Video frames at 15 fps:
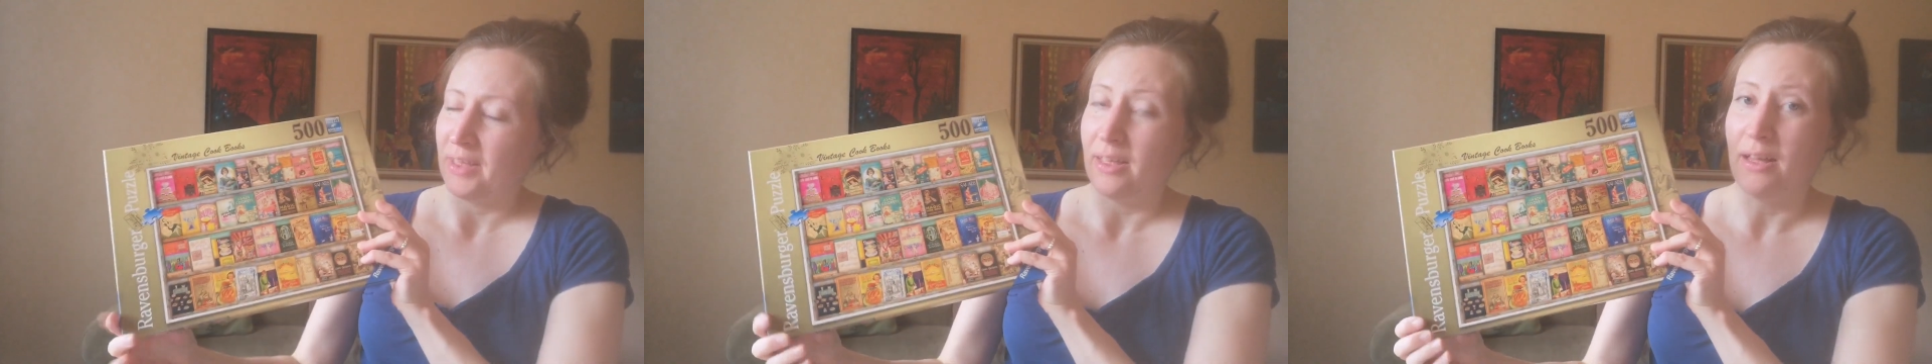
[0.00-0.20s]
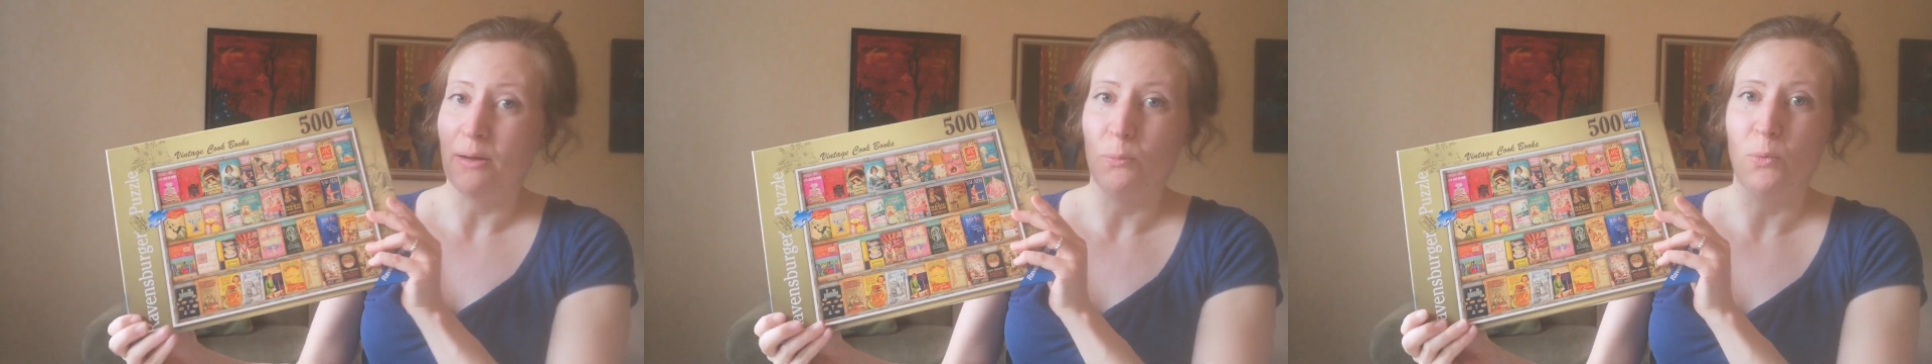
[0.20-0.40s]

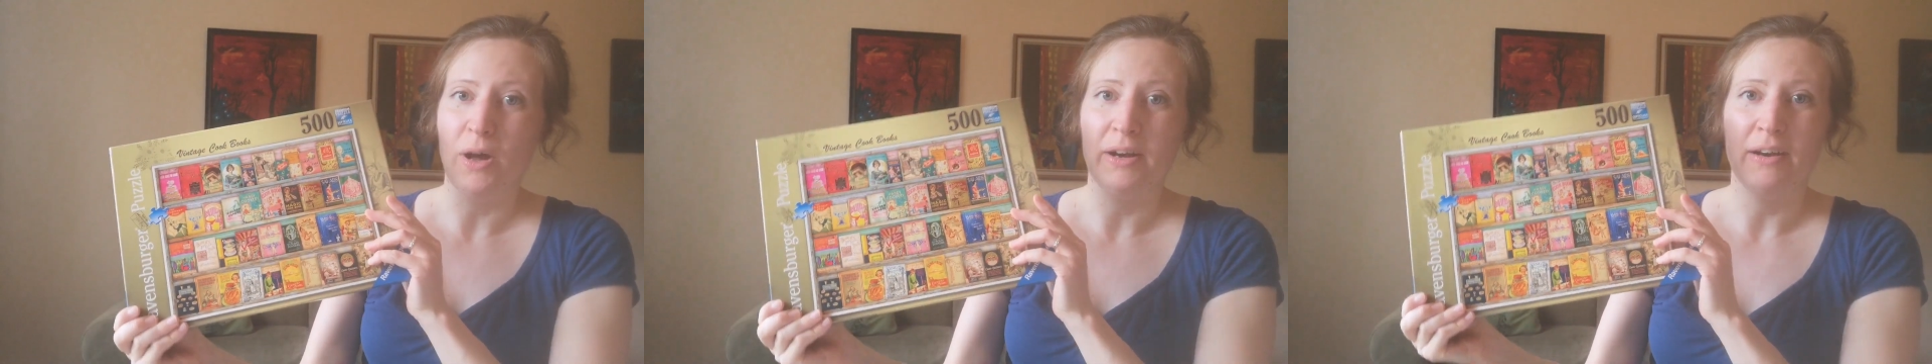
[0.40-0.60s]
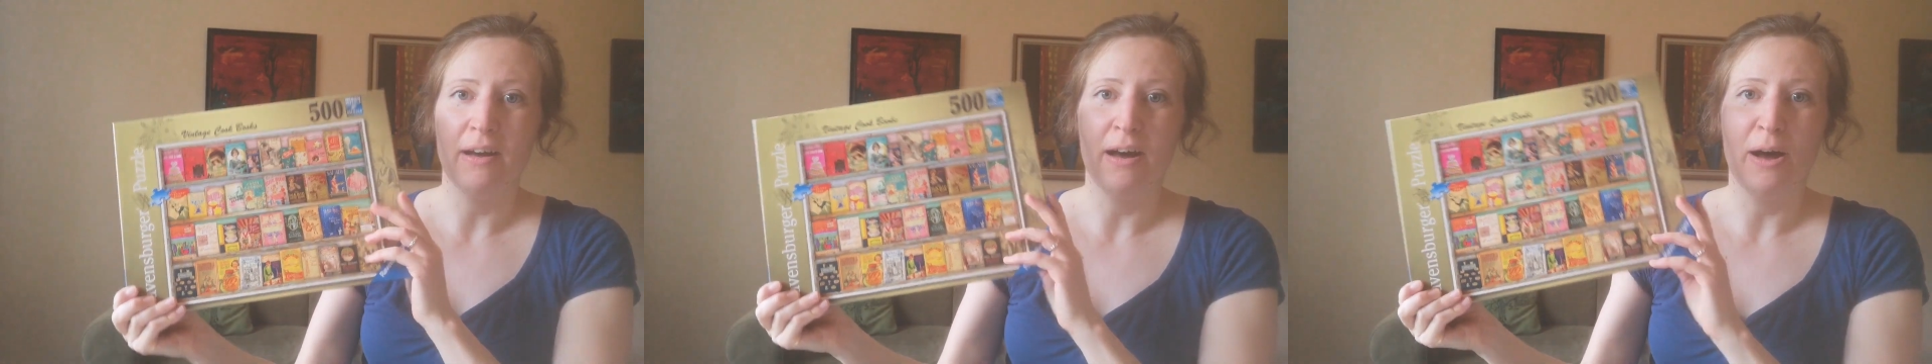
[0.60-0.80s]

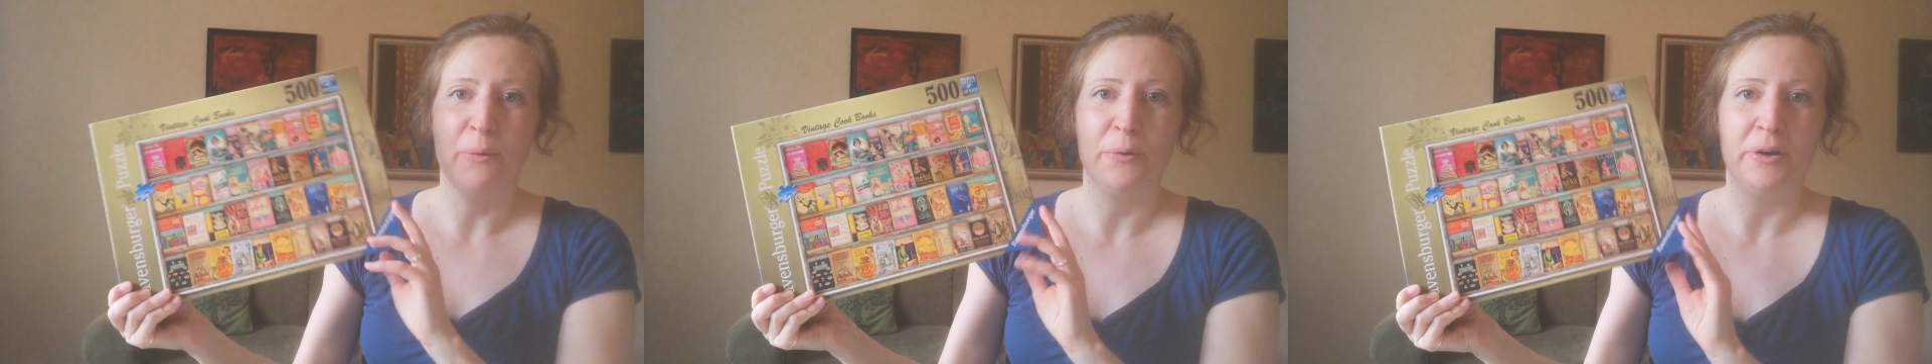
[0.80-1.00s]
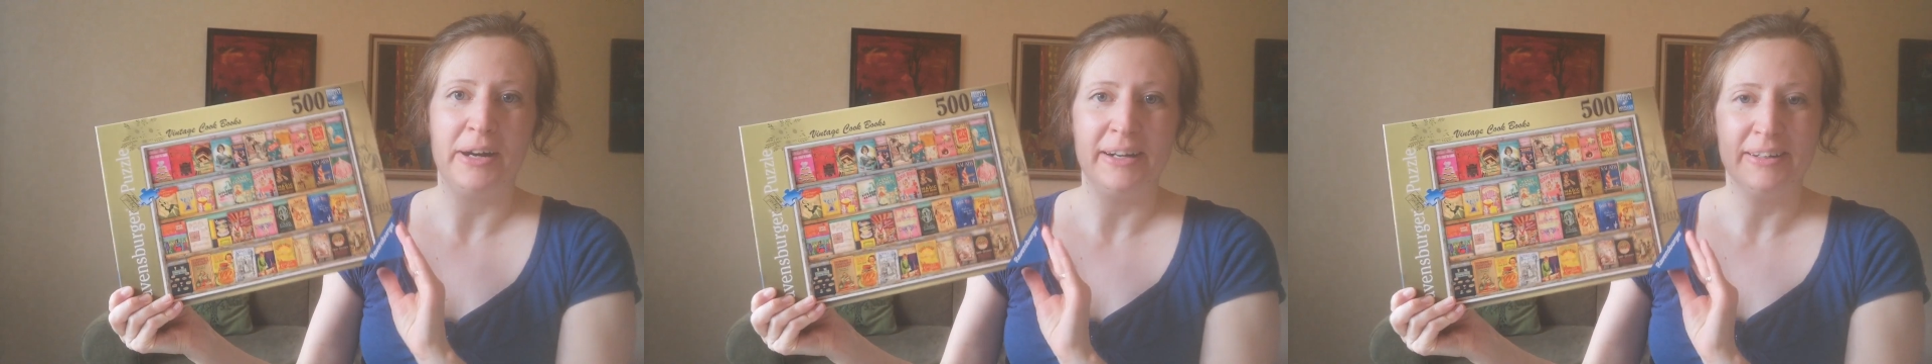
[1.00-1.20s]
1
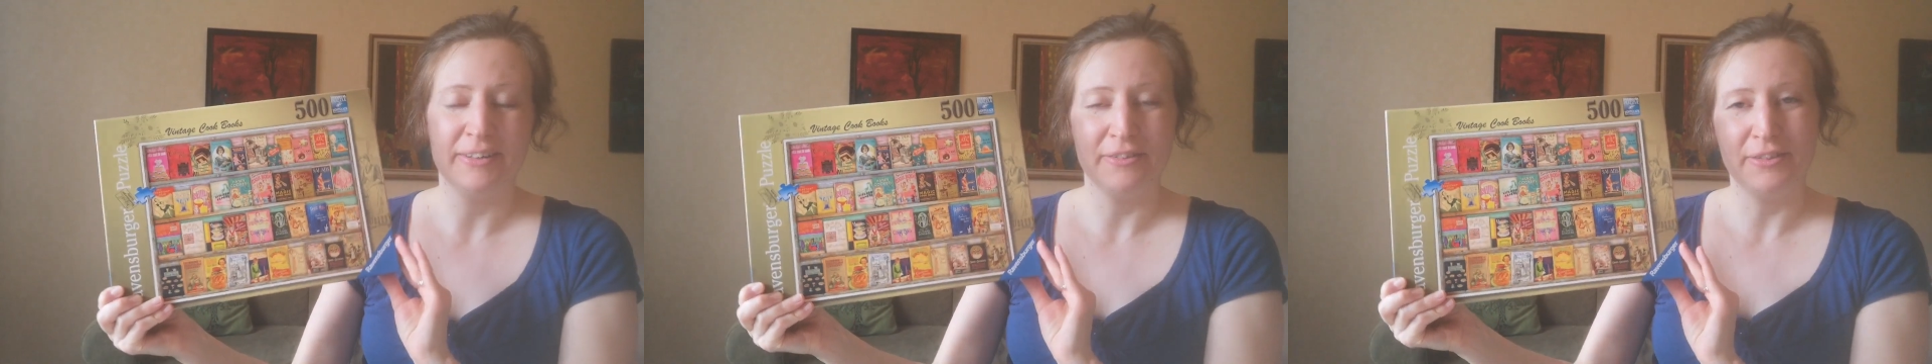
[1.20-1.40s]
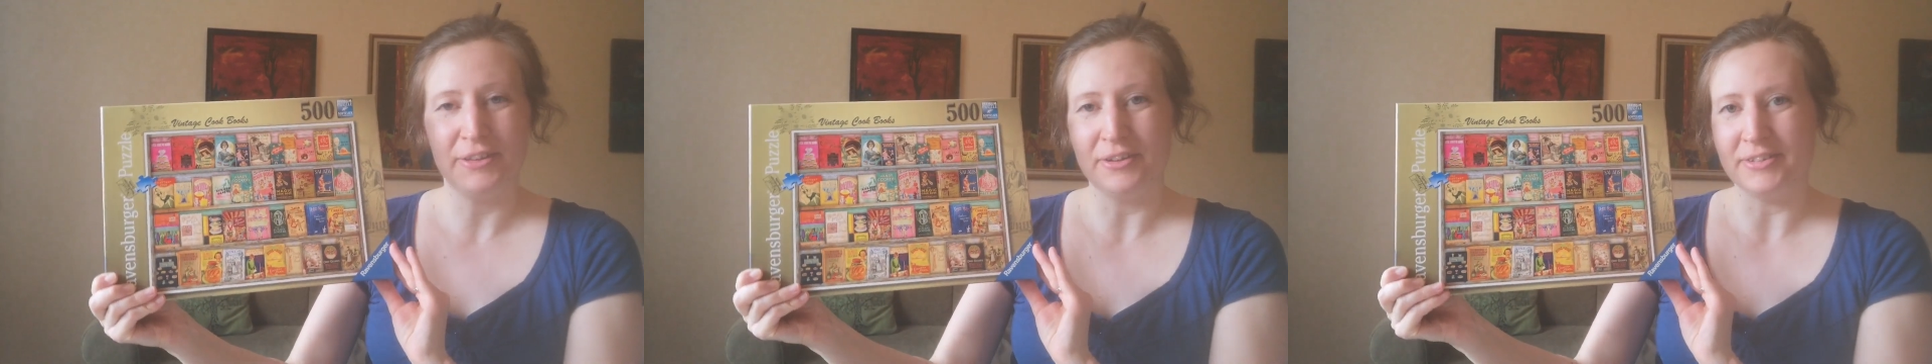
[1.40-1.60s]
hour
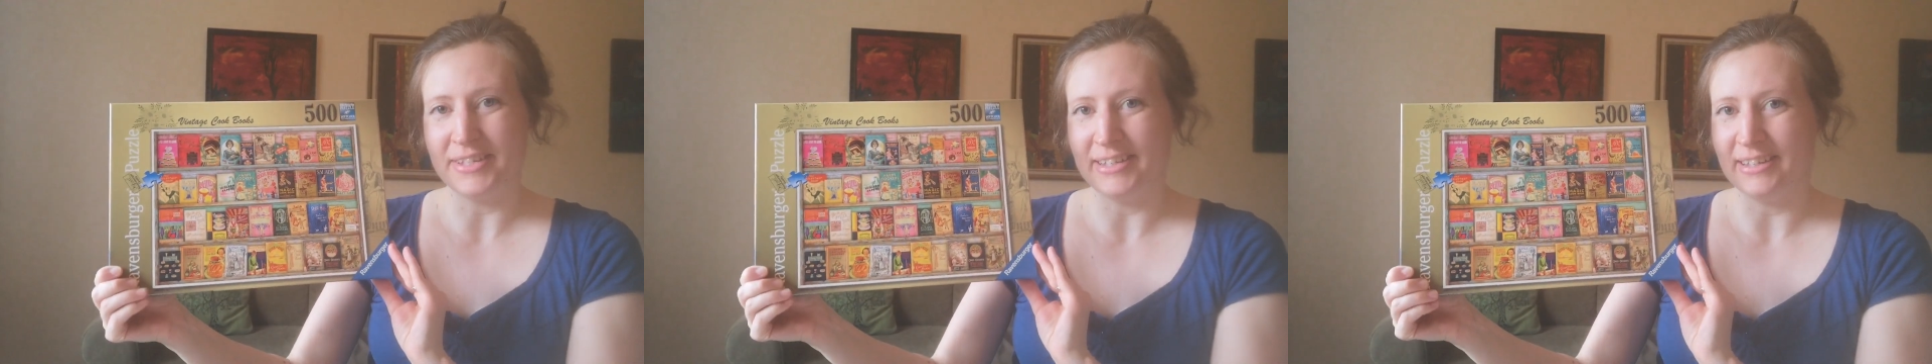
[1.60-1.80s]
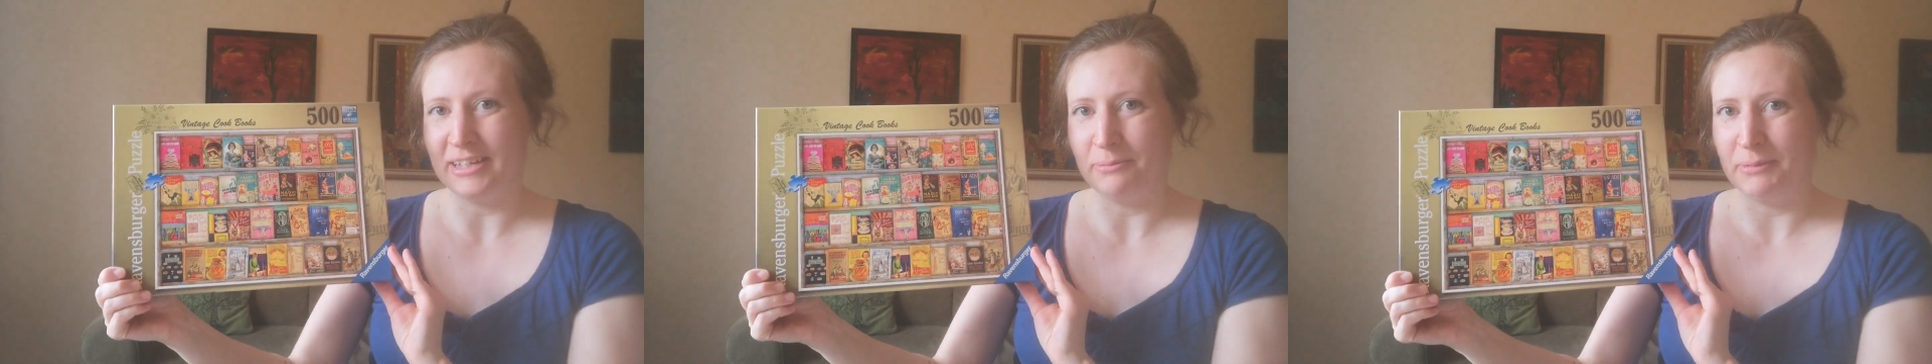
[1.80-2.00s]
and
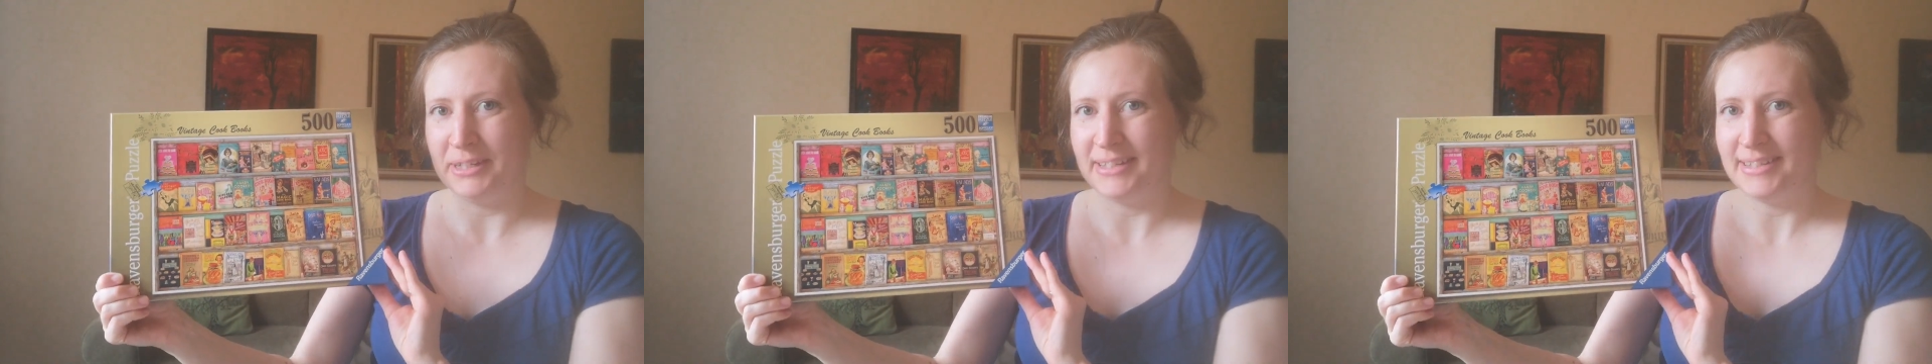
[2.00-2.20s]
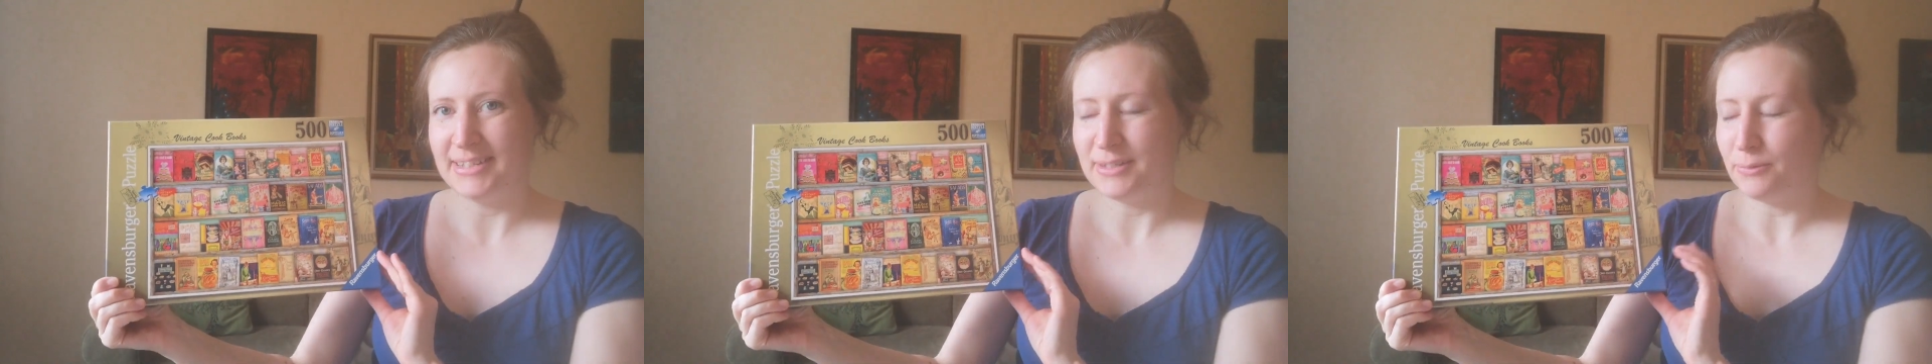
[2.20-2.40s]
39
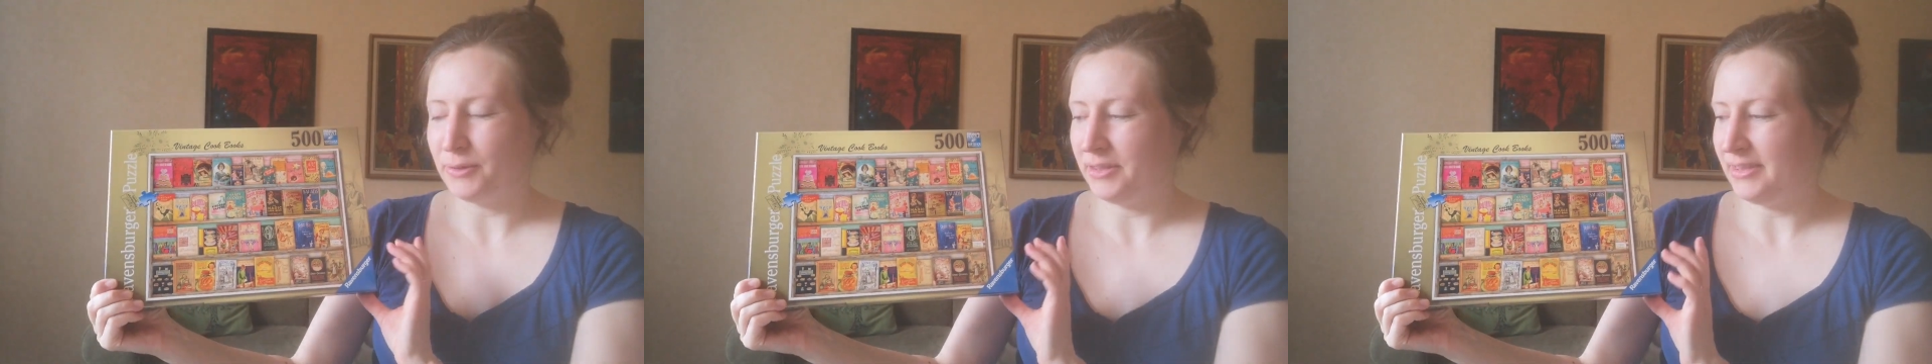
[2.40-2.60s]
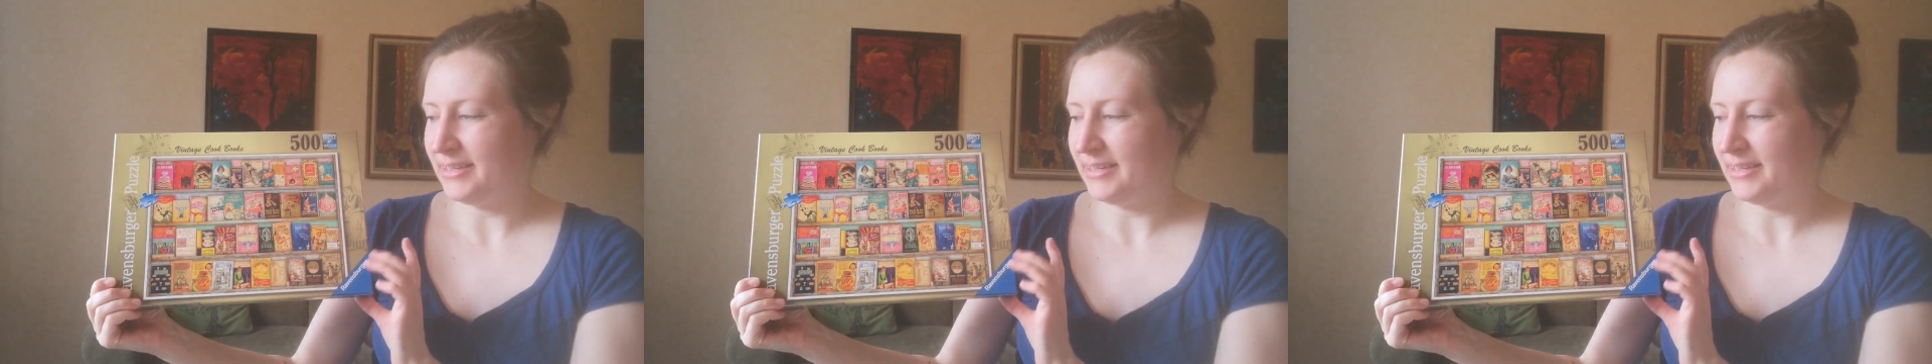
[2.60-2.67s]
minutes with